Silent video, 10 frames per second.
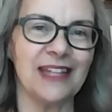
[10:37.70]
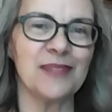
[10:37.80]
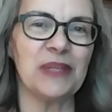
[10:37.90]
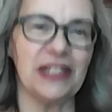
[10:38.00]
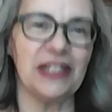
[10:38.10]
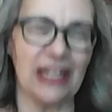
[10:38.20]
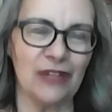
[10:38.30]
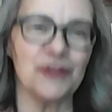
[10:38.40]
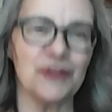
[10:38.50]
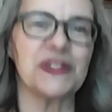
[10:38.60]
an
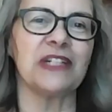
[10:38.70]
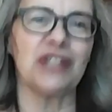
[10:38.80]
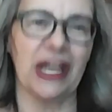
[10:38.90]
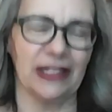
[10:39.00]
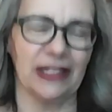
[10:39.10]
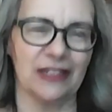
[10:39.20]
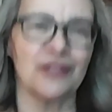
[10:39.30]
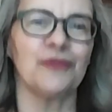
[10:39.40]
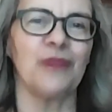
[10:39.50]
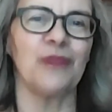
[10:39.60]
interesting
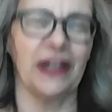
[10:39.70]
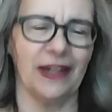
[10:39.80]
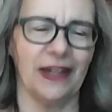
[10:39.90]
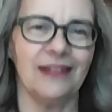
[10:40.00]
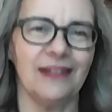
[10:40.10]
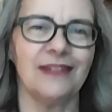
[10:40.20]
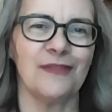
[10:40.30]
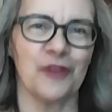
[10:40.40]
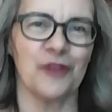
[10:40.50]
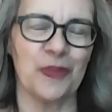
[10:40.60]
challenge
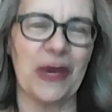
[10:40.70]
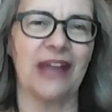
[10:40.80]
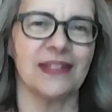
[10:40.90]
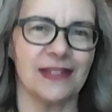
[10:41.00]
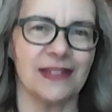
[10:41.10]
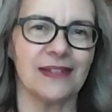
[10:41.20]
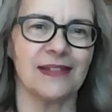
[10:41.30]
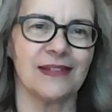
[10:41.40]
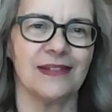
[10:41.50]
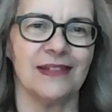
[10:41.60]
for the
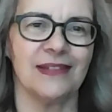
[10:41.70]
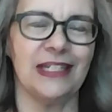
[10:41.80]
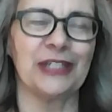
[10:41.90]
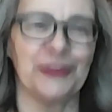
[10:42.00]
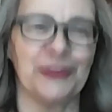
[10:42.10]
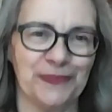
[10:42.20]
past year.